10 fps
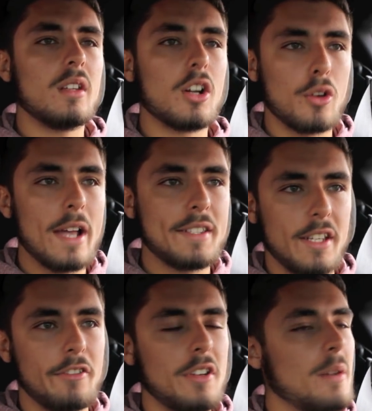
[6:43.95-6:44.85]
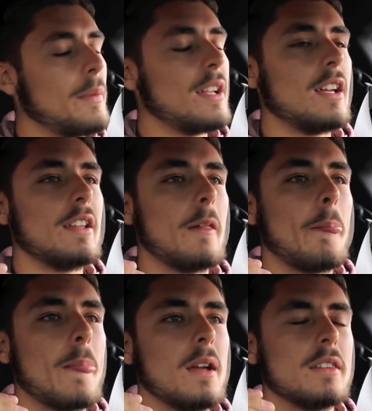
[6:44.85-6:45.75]
aggressive, but
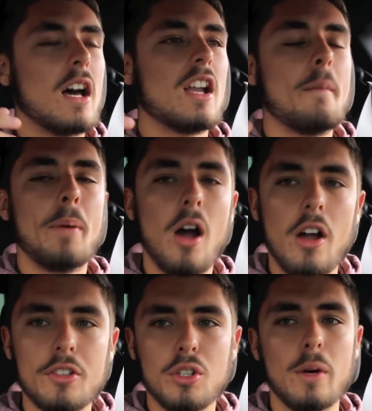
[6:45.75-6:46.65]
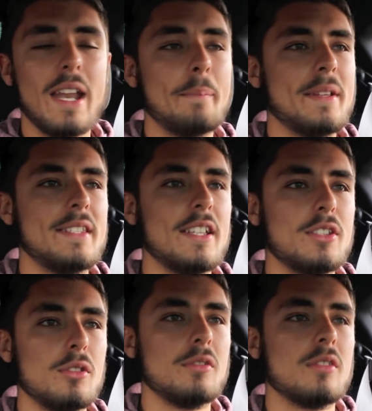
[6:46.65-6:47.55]
not on par to what the
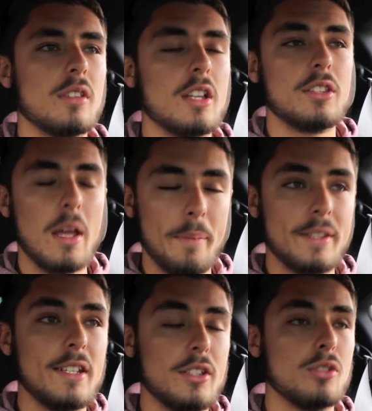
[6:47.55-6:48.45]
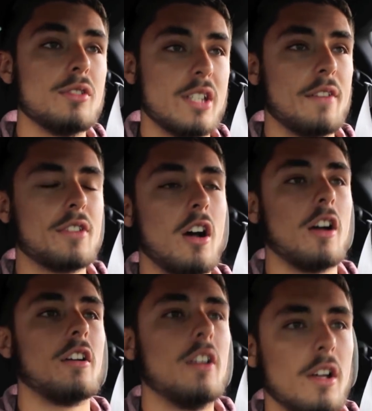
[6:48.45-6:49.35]
MPT tune shifts are.